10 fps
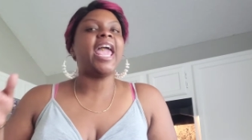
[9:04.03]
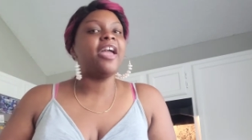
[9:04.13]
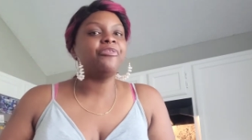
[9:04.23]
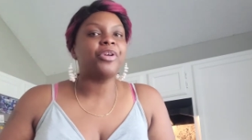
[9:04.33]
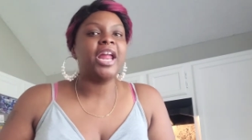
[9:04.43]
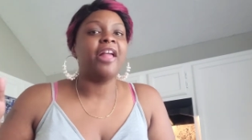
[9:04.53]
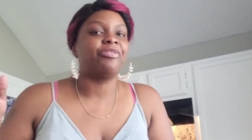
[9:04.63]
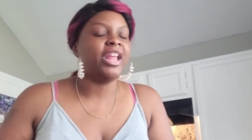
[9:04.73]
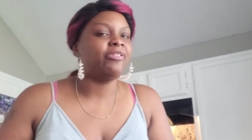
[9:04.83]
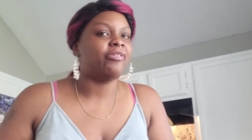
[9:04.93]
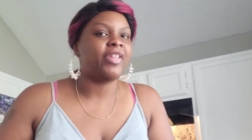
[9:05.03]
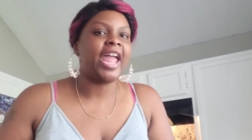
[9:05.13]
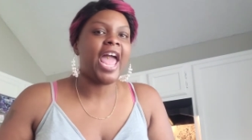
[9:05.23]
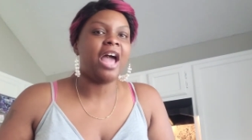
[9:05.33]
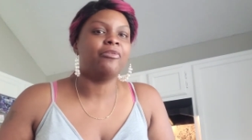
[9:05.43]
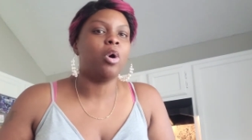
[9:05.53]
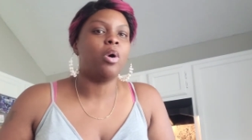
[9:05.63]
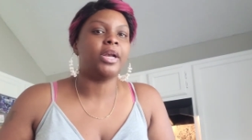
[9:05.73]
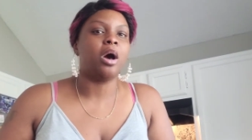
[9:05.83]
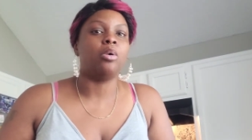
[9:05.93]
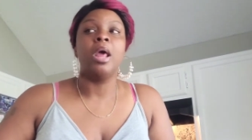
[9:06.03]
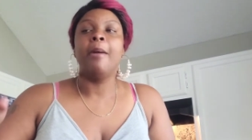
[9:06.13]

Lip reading: everything that they have going on.